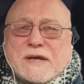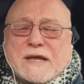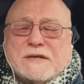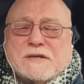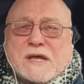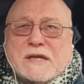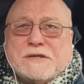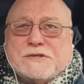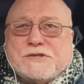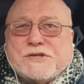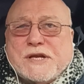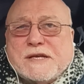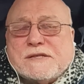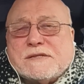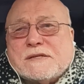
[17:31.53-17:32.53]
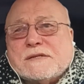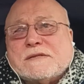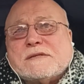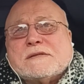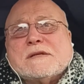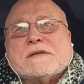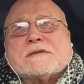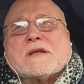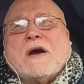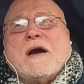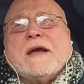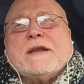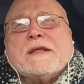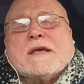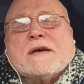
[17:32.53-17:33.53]
And Jesus is
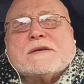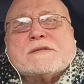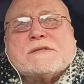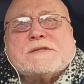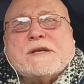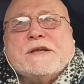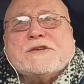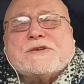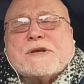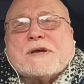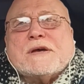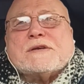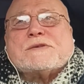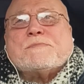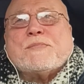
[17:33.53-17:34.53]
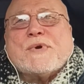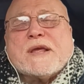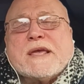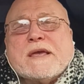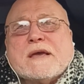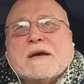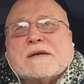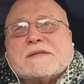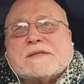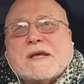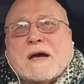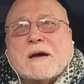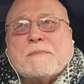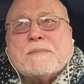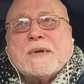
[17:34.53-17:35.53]
guiding us, teaching us, bringing us
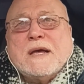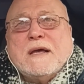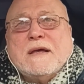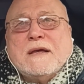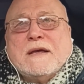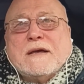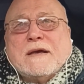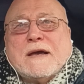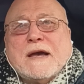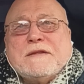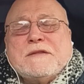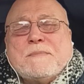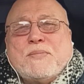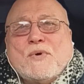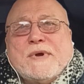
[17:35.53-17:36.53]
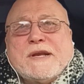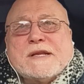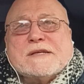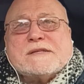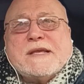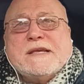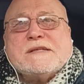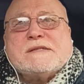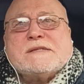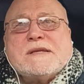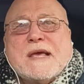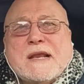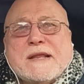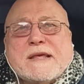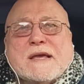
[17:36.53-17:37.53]
up. And the point is, he's
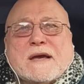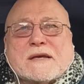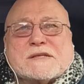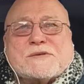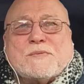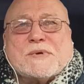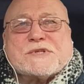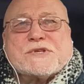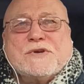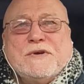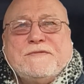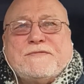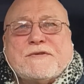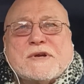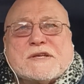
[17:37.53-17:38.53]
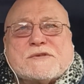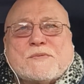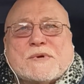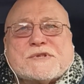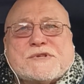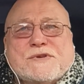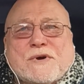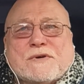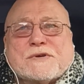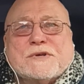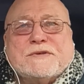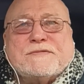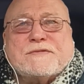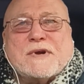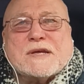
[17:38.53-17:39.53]
telling us what's good for us, what's not
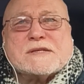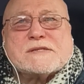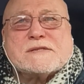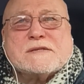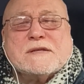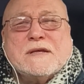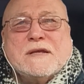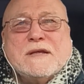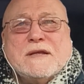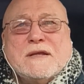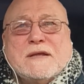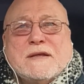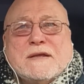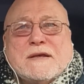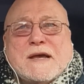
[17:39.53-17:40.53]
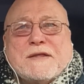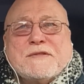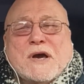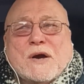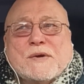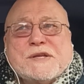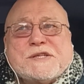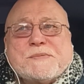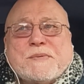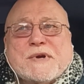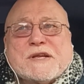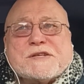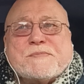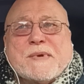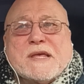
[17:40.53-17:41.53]
good for us. And the Holy
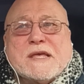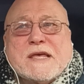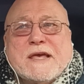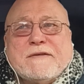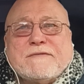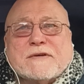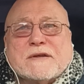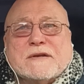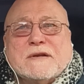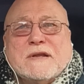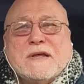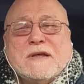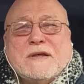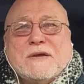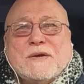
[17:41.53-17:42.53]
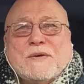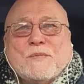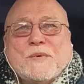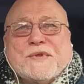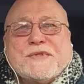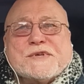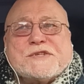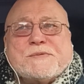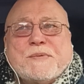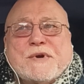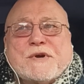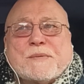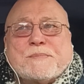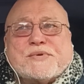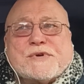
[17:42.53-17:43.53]
Spirit's been given with the
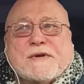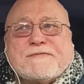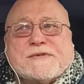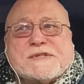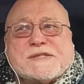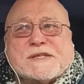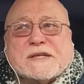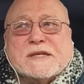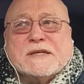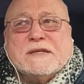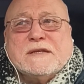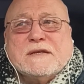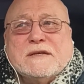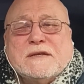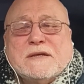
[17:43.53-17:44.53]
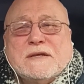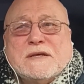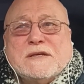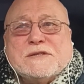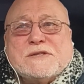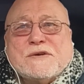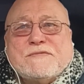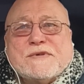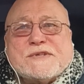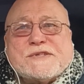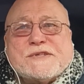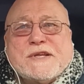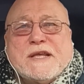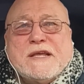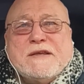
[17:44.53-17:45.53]
spirit of prophecy to
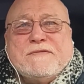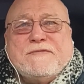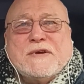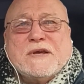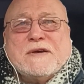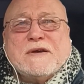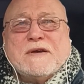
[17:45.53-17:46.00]
receive